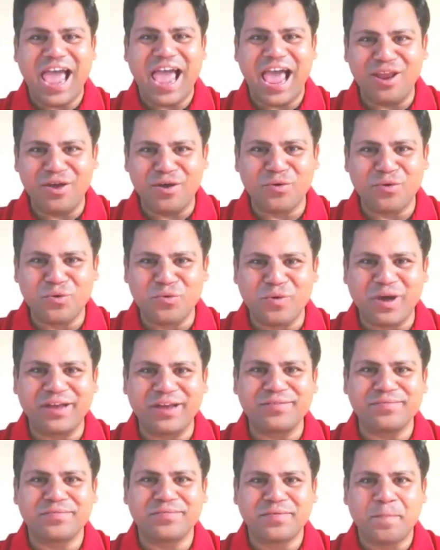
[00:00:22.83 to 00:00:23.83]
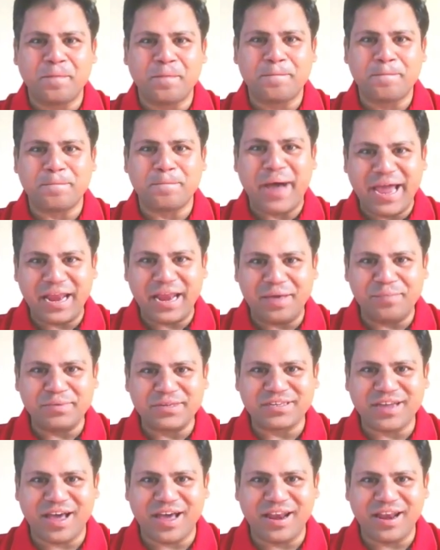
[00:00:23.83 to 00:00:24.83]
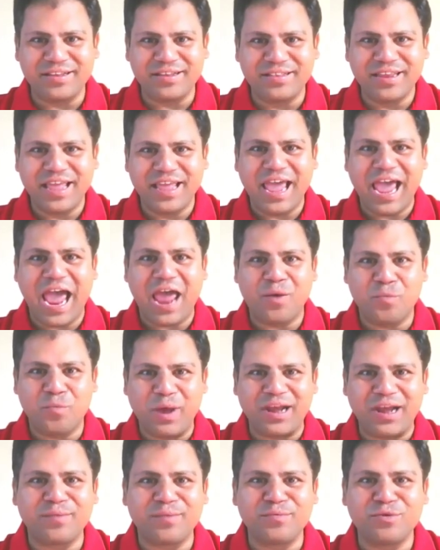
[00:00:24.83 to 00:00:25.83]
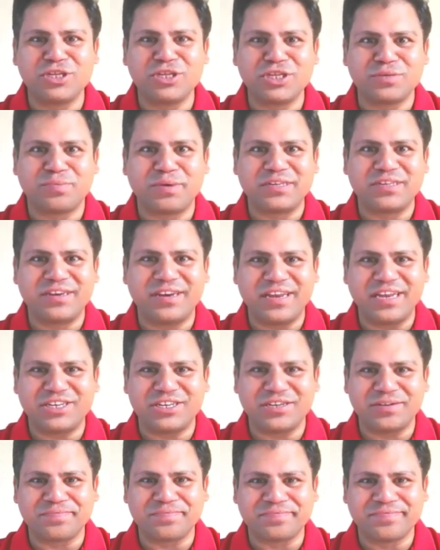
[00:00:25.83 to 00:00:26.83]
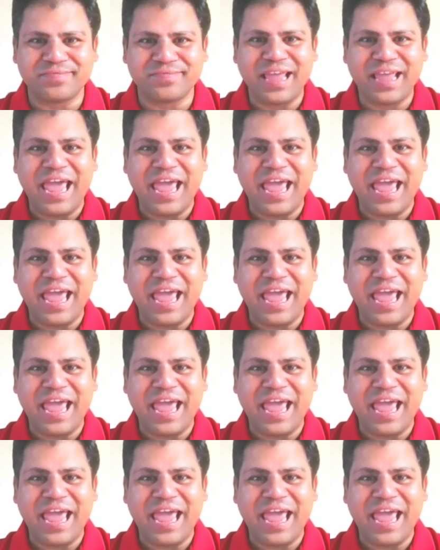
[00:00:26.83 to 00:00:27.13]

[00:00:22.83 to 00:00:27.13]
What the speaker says: Hello everyone, my name is Khalid and welcome to this presentation.